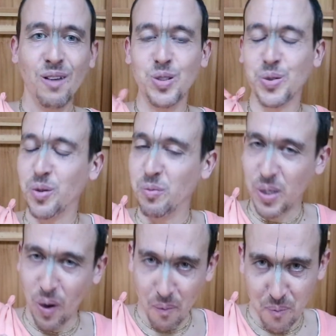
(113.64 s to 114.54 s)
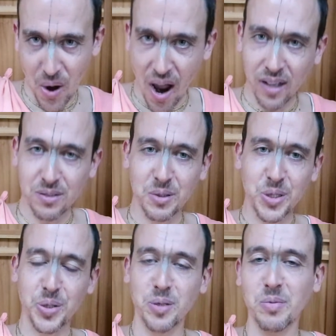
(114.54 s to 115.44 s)
We shouldn't become proud,
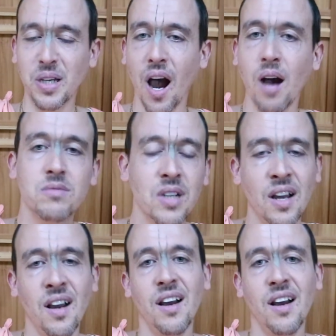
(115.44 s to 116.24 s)
we shouldn't become